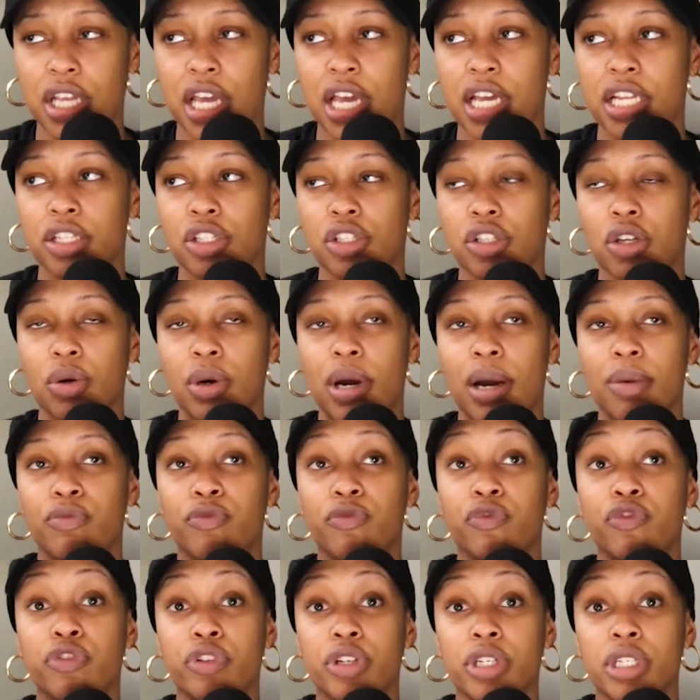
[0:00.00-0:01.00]
And so I'm
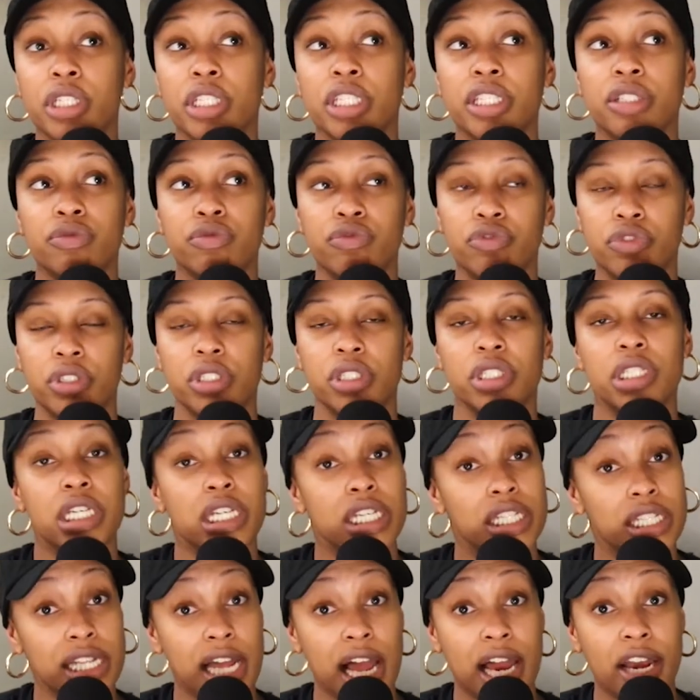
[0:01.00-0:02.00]
really, really
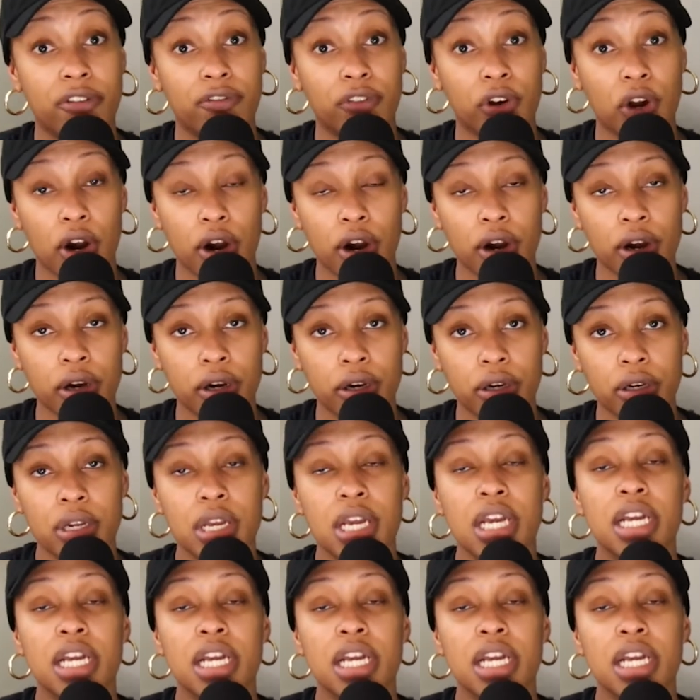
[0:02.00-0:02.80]
excited for her